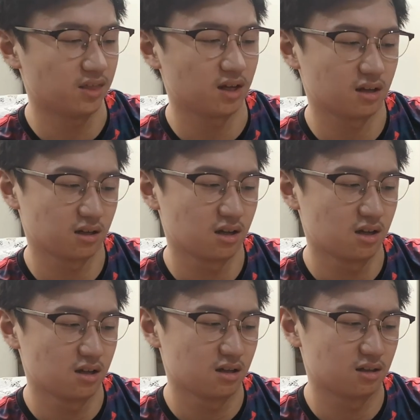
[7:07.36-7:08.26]
I think
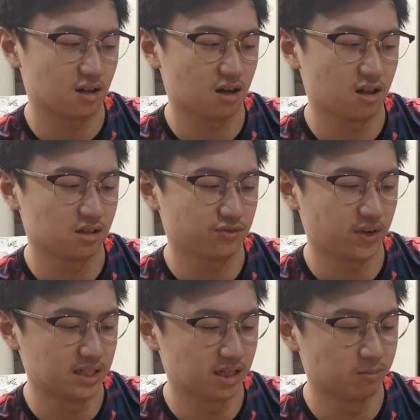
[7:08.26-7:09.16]
the colors
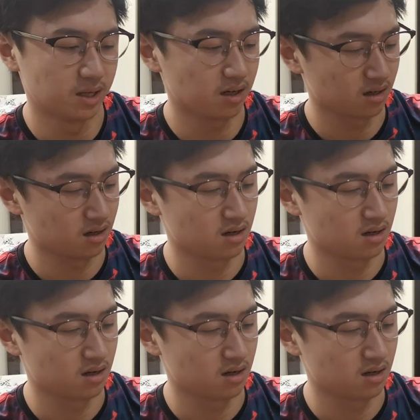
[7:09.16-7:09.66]
faded a bit.